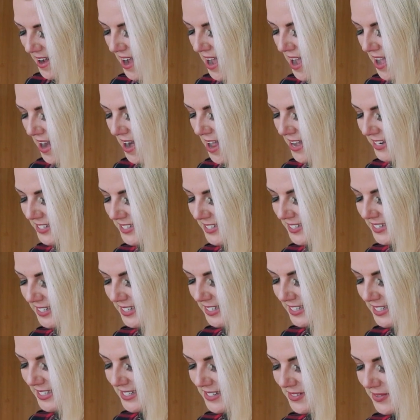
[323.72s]
And
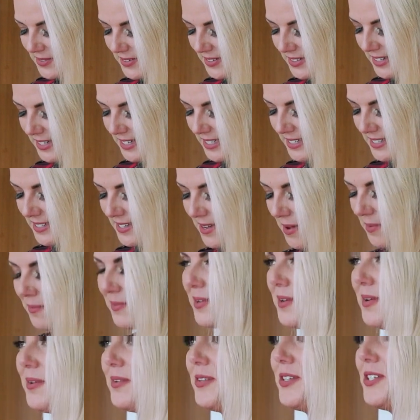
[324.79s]
actually this one is coming out